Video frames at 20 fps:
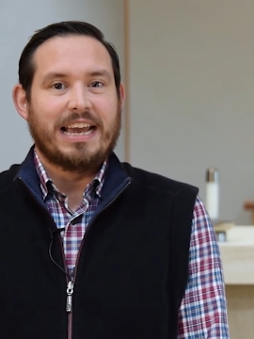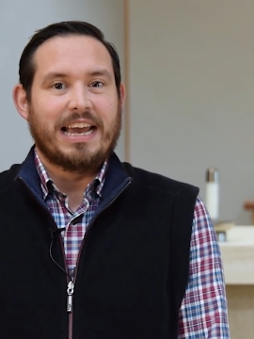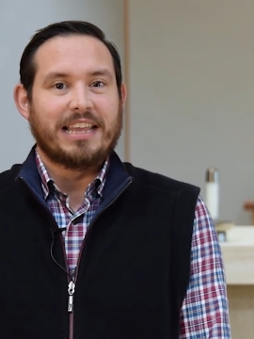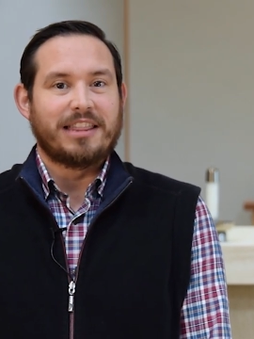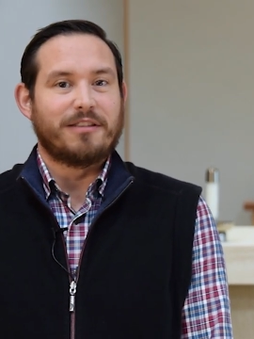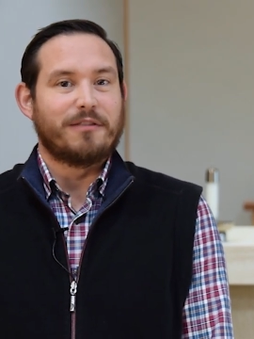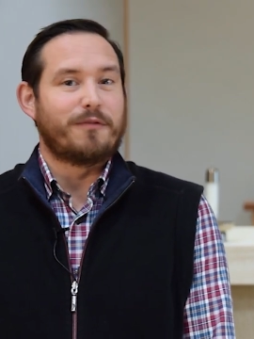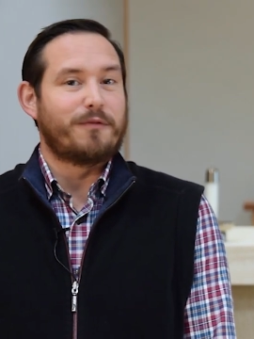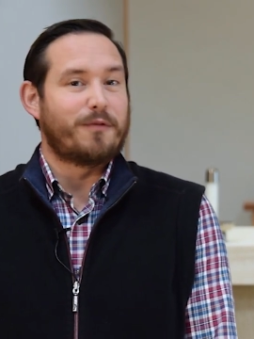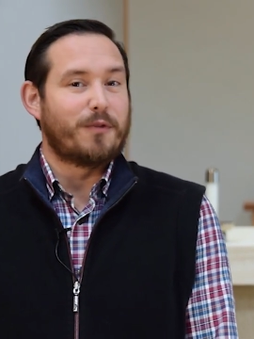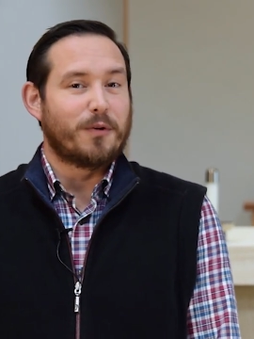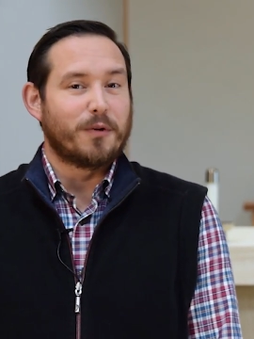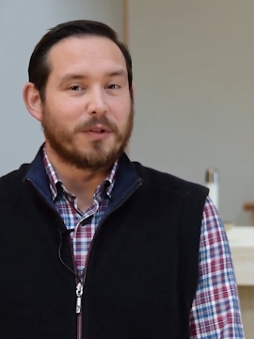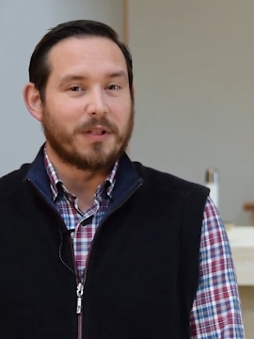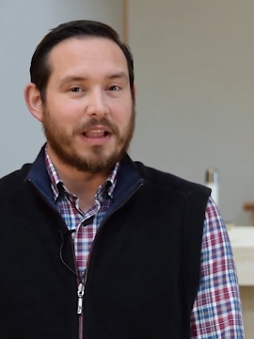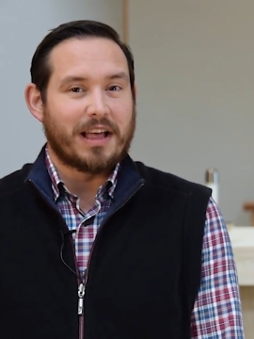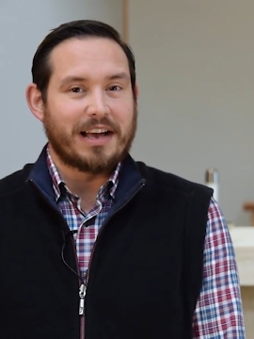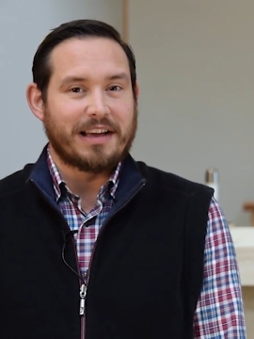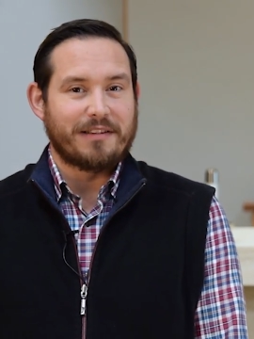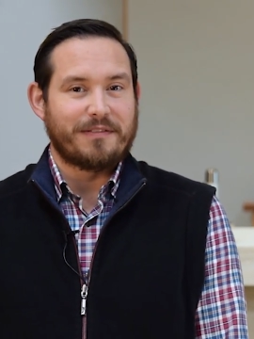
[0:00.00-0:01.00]
in the full
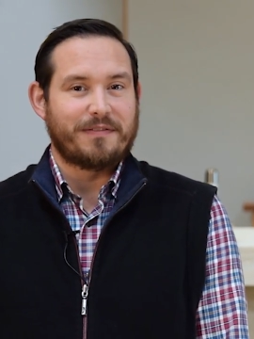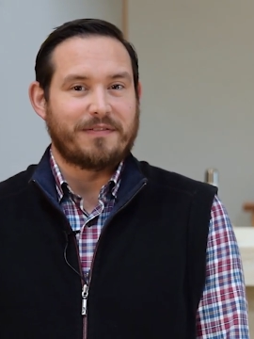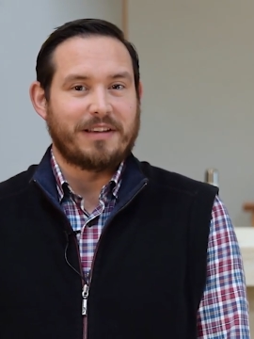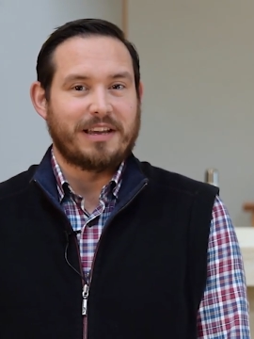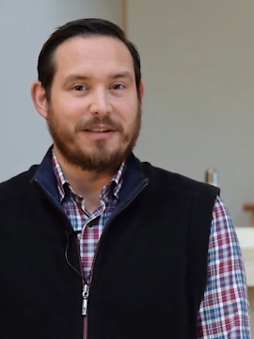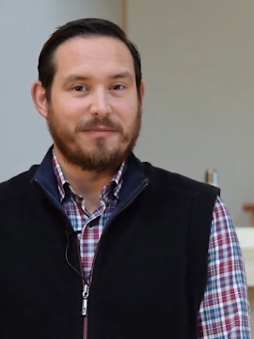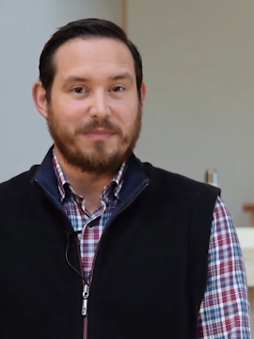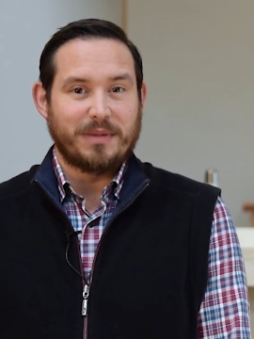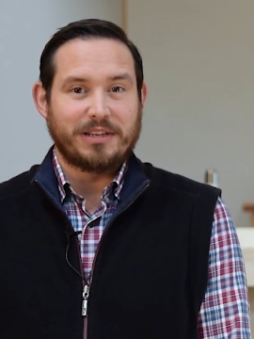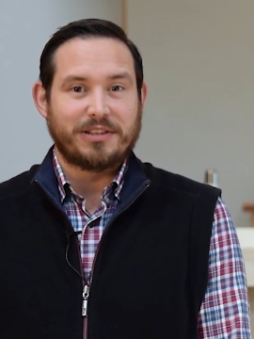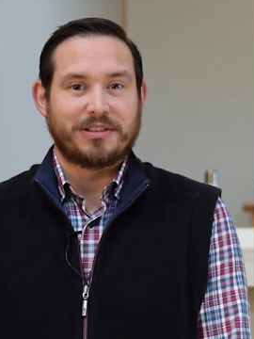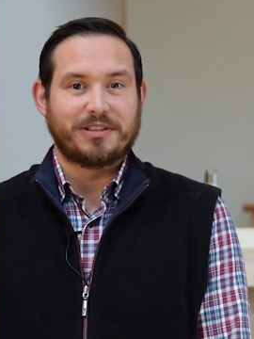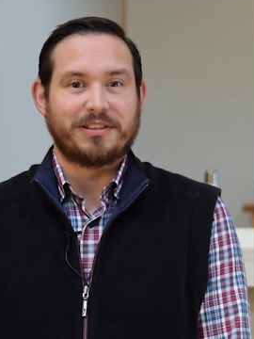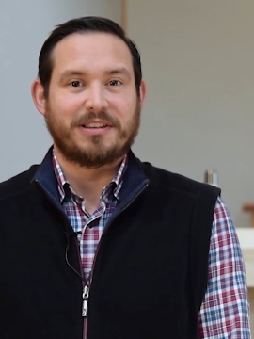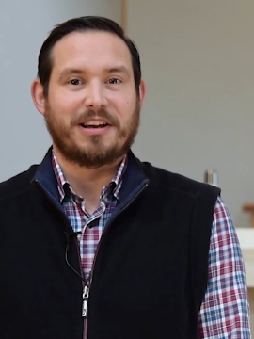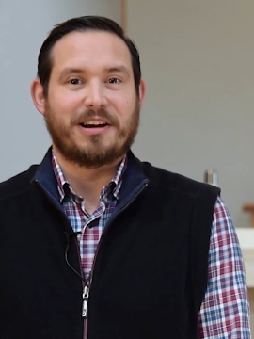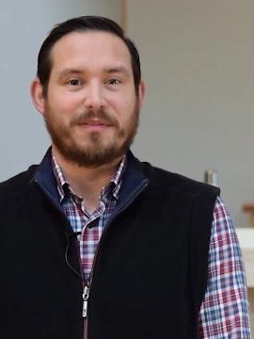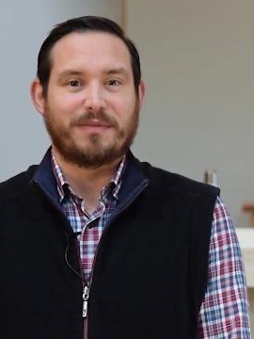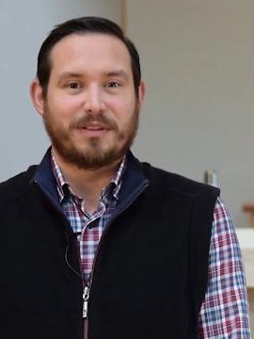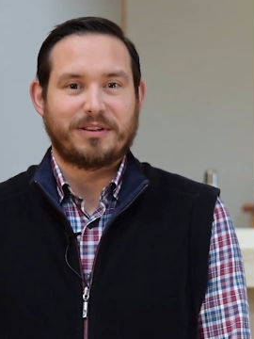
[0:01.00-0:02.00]
life and
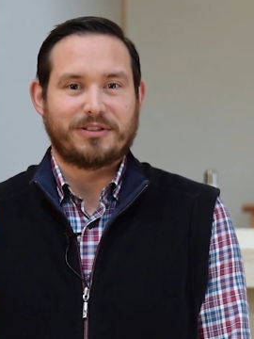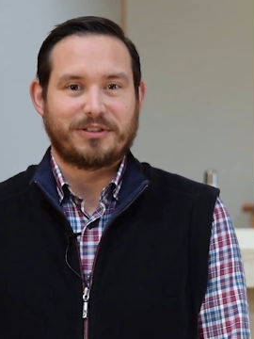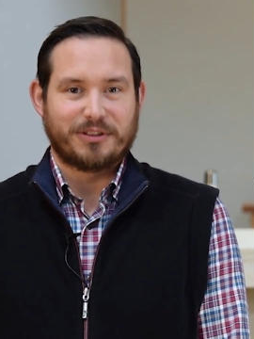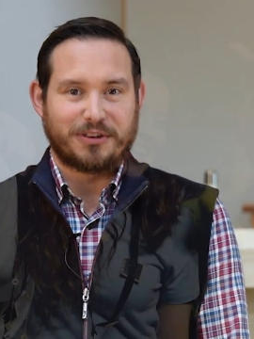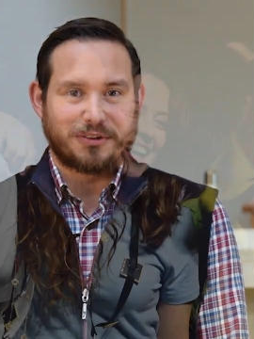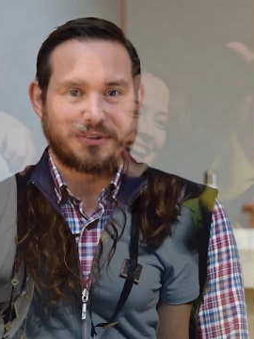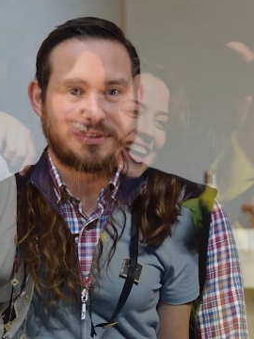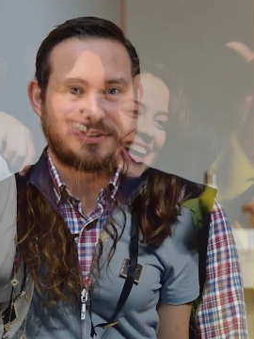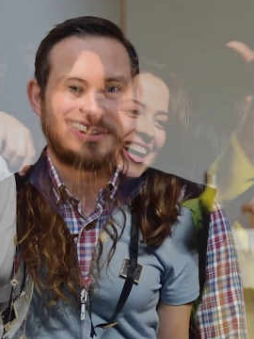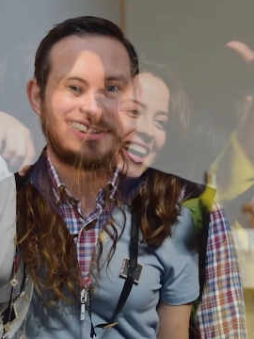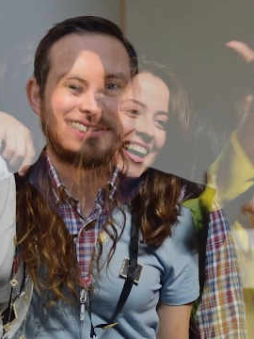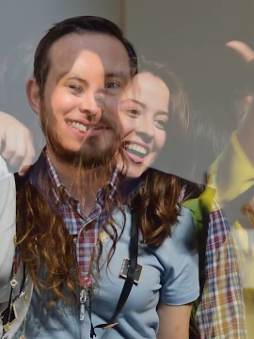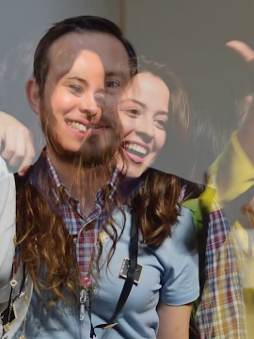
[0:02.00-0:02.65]
mission of the Church.